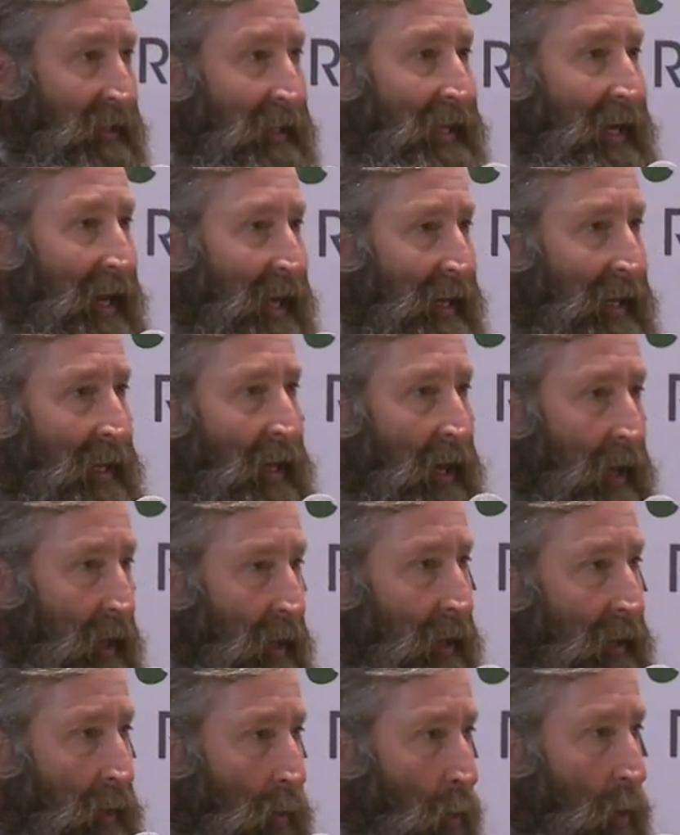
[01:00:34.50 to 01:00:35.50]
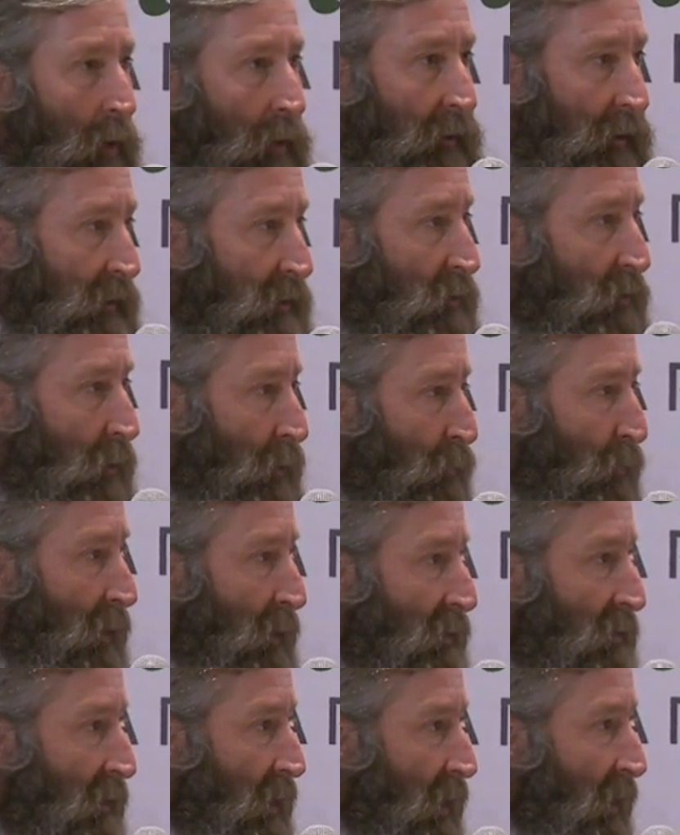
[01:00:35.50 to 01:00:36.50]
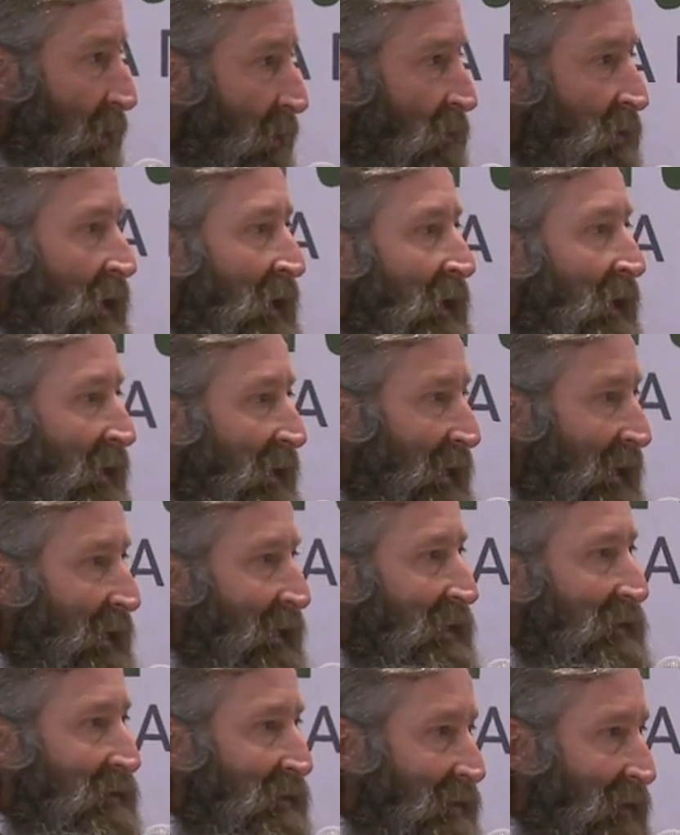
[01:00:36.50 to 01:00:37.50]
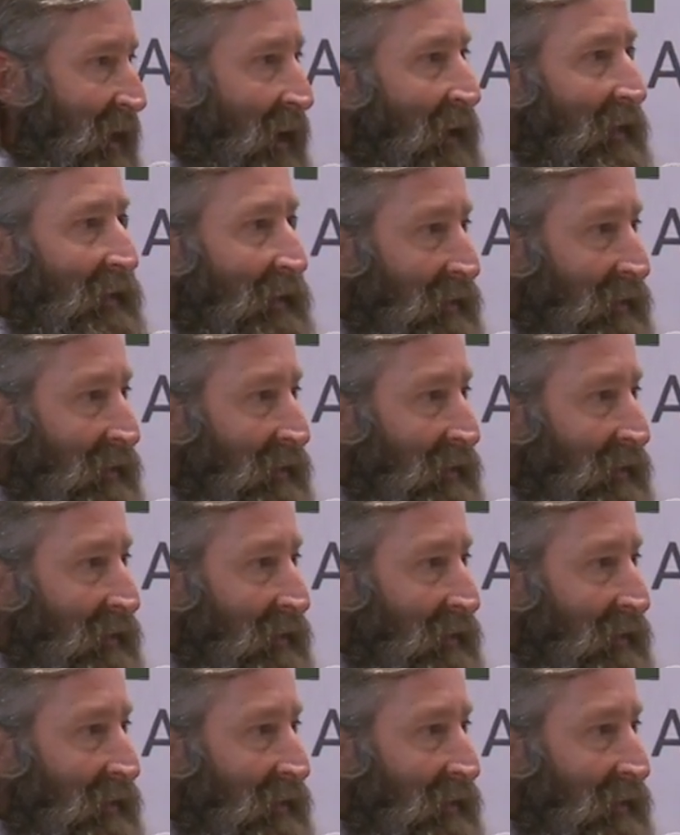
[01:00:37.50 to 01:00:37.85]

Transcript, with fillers: Getting high quality super exotics, it is not